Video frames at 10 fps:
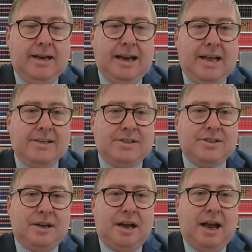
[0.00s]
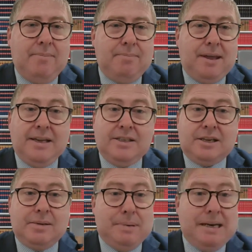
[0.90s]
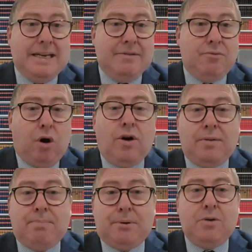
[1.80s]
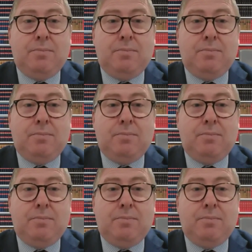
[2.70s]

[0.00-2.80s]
unless it's completely wrong and